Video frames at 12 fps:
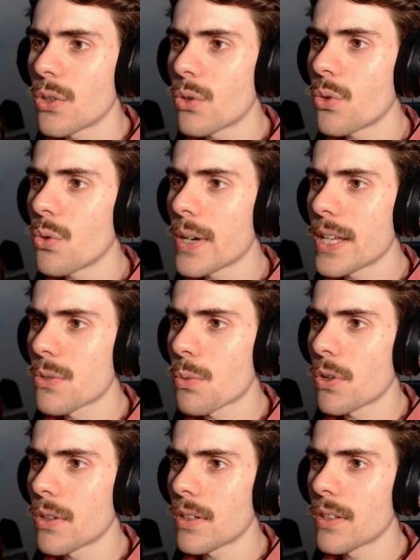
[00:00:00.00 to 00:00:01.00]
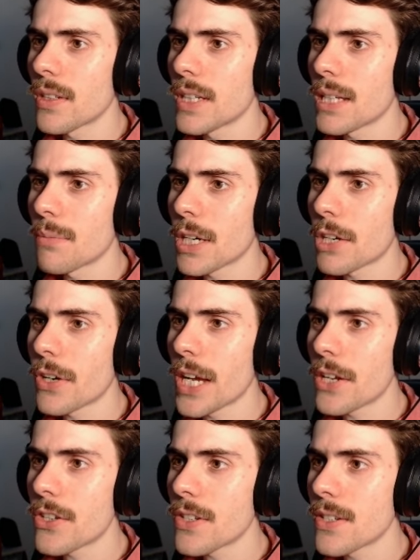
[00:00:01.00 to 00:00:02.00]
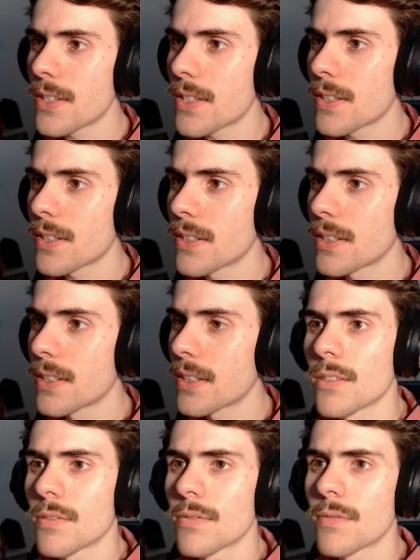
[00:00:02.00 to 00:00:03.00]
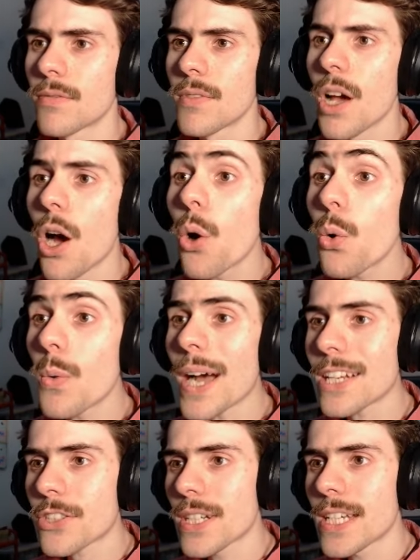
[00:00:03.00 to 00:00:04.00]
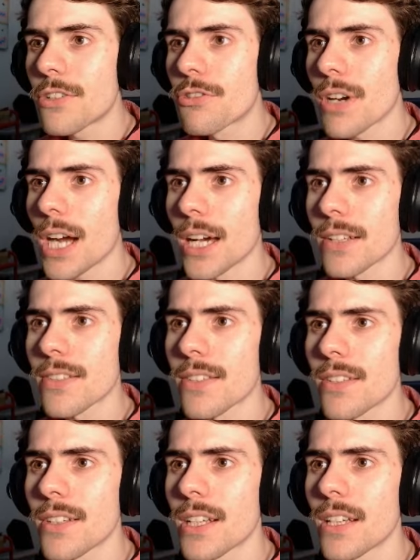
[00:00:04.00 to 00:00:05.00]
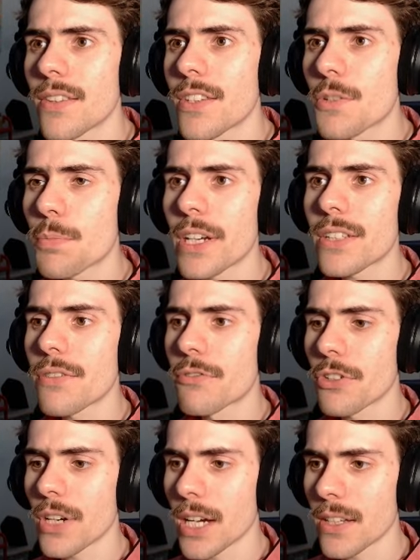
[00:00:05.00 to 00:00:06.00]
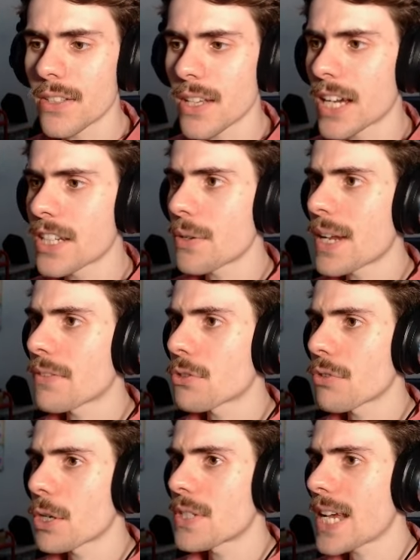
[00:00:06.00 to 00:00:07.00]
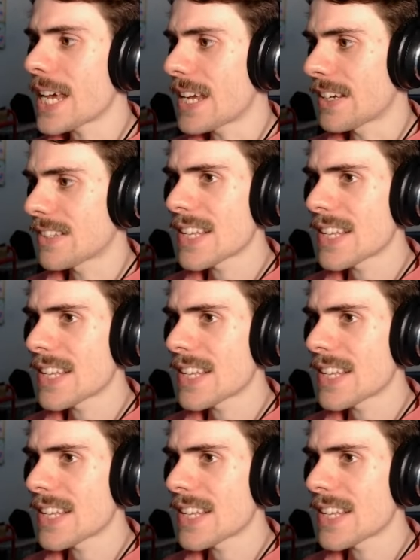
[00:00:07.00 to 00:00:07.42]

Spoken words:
always want in my creations. Oh, actually, grass. The sprigs of grass I don't have to rotate because